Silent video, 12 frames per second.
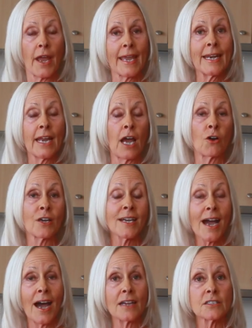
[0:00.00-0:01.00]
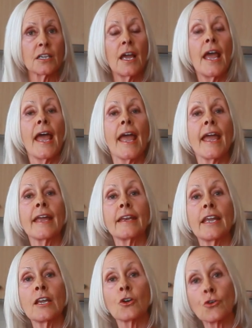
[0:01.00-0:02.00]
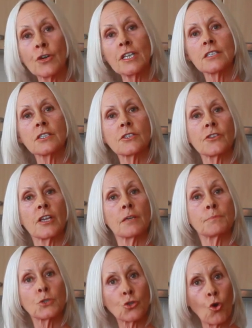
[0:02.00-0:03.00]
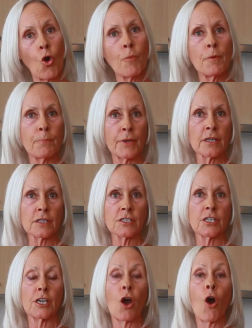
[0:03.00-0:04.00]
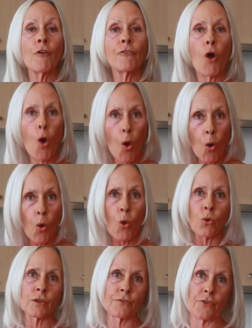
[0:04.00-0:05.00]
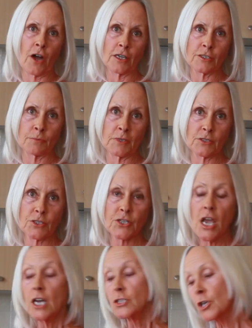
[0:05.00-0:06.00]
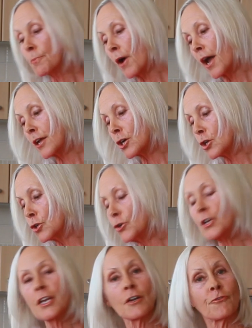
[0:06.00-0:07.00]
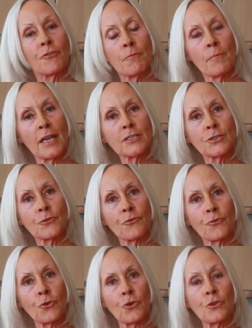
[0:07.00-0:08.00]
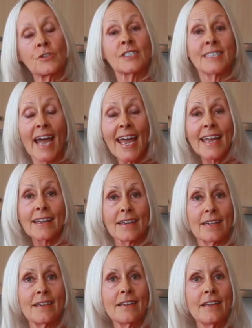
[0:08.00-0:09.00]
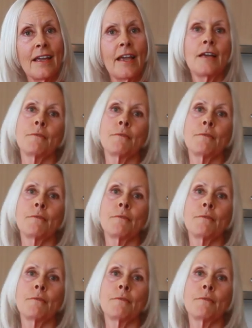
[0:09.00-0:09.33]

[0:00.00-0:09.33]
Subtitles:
in our gut, it increases the absorbability of all the vitamins. So by including a fermented food daily,